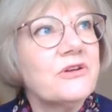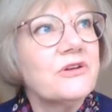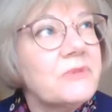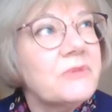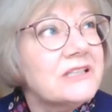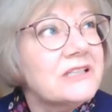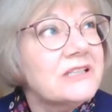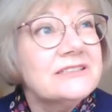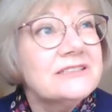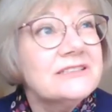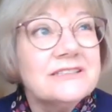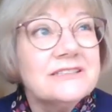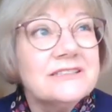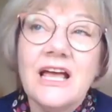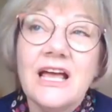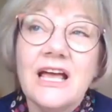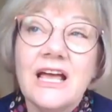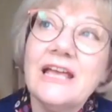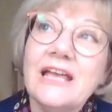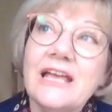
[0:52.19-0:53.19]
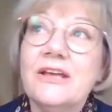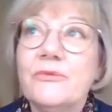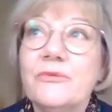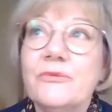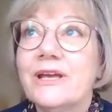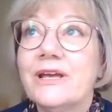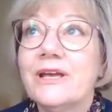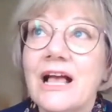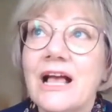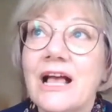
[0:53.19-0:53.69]
But today
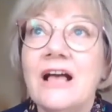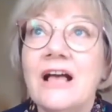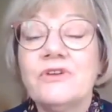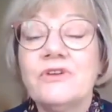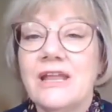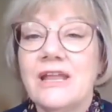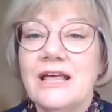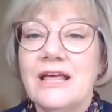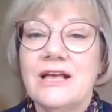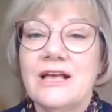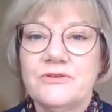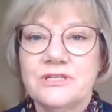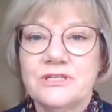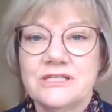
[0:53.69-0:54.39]
we have cloud.